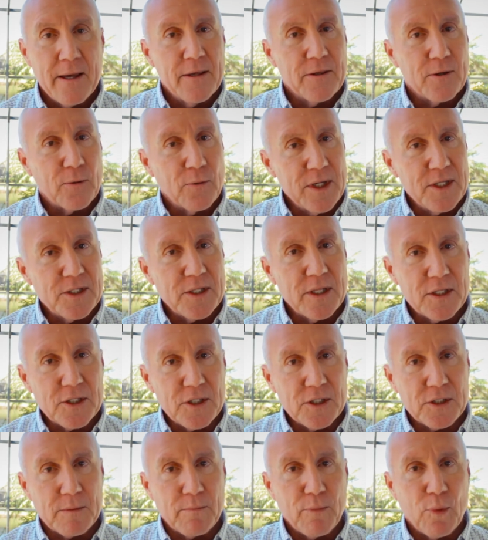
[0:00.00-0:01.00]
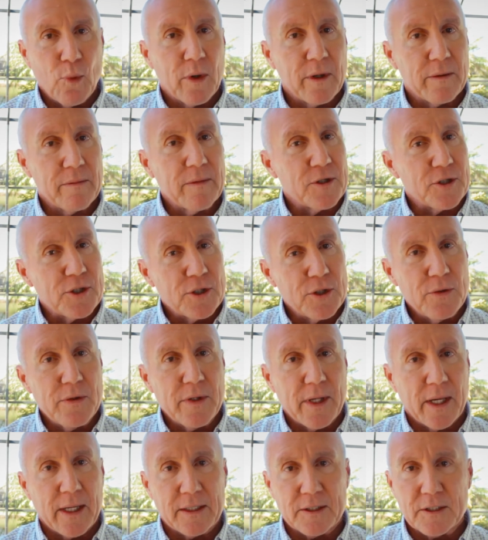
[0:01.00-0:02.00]
The reason this is important, there's two
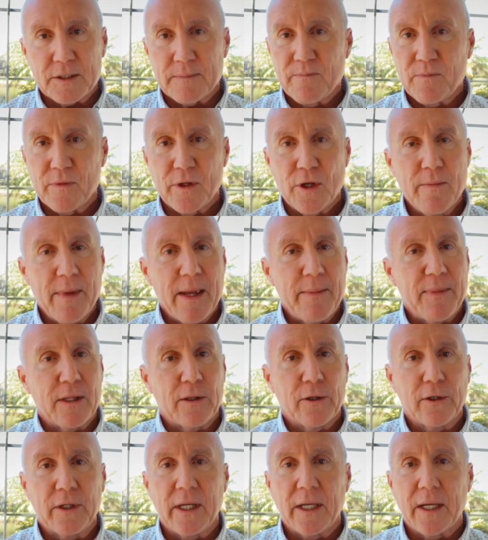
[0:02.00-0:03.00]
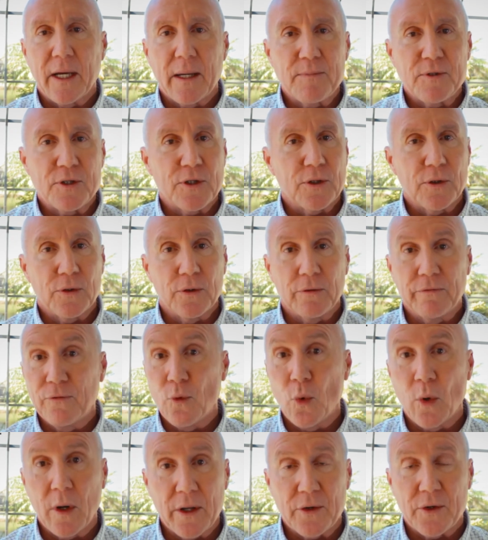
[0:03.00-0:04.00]
things. You may be looking up to
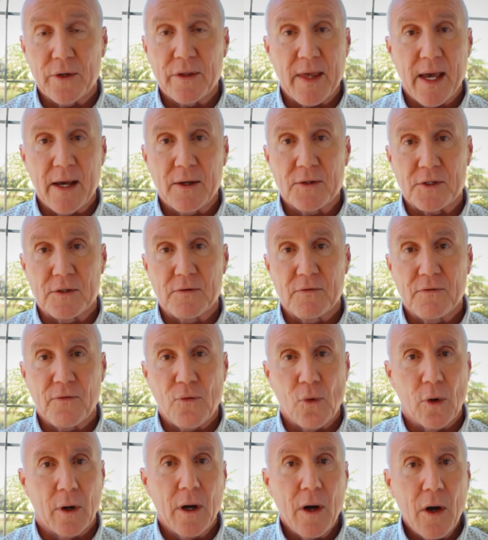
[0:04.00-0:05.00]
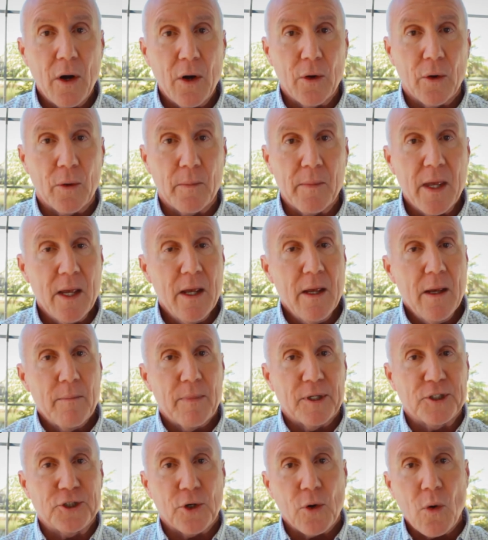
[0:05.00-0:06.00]
400,000 for a home
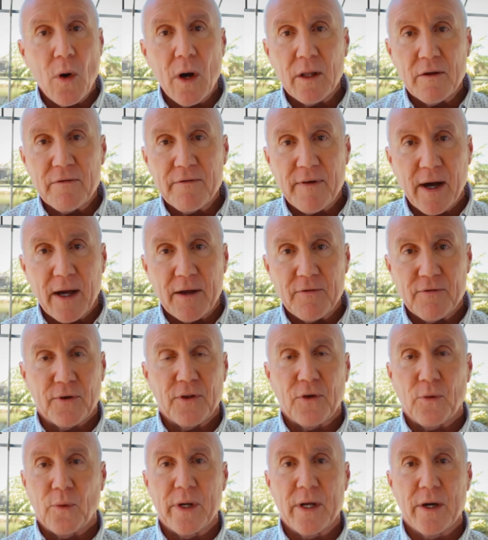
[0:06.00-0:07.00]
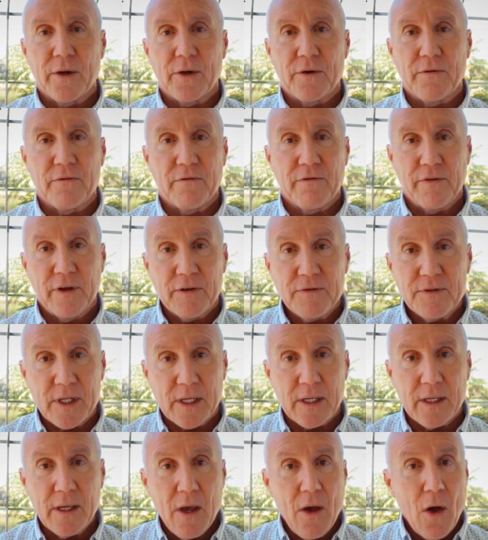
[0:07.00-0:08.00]
but you qualify for
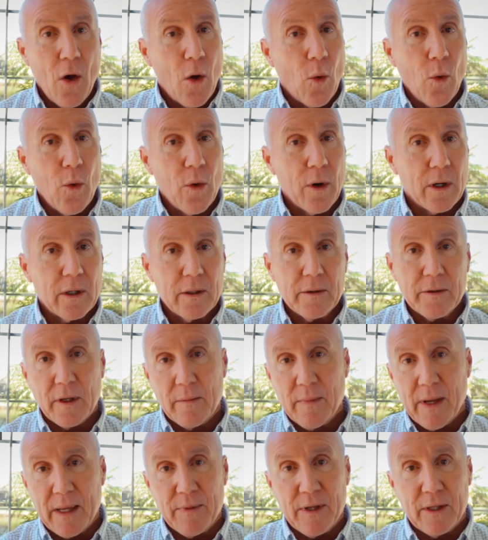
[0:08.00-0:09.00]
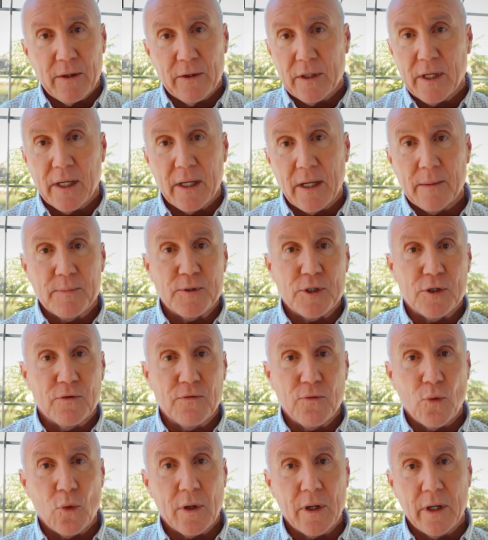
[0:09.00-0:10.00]
350 or you may be looking up to
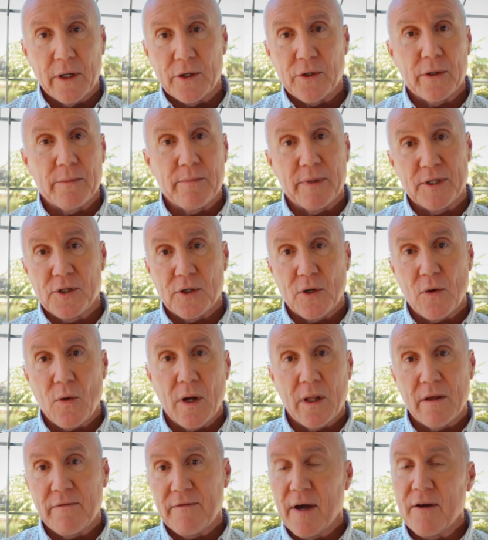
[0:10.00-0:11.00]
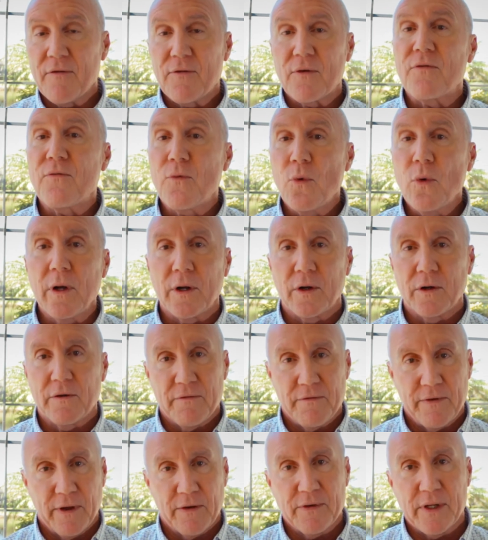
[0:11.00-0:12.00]
400 but you qualify for
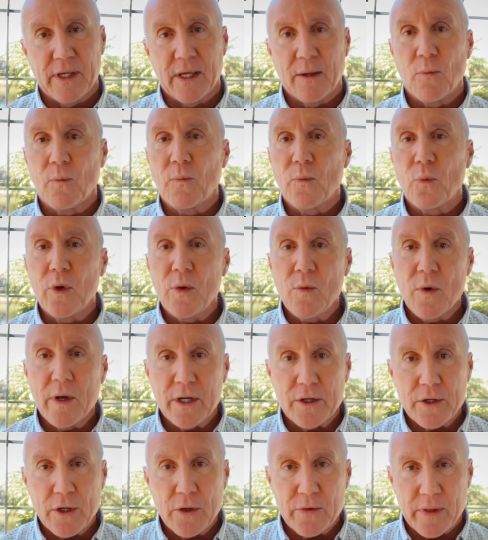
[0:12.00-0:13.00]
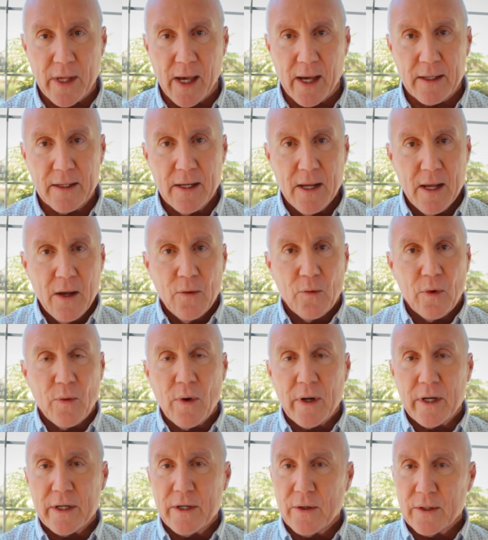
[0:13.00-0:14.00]
450 and we want to know that we
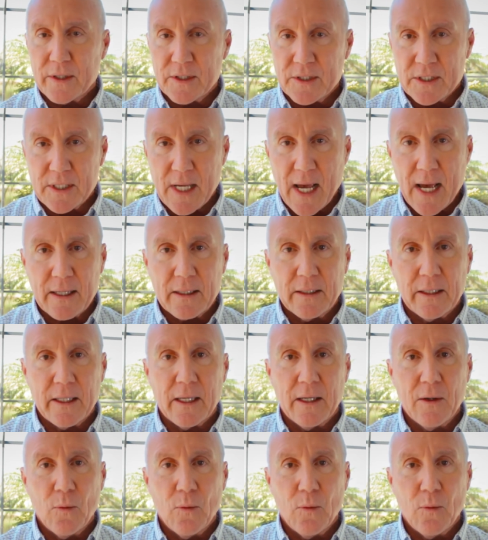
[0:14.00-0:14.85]
want to know exactly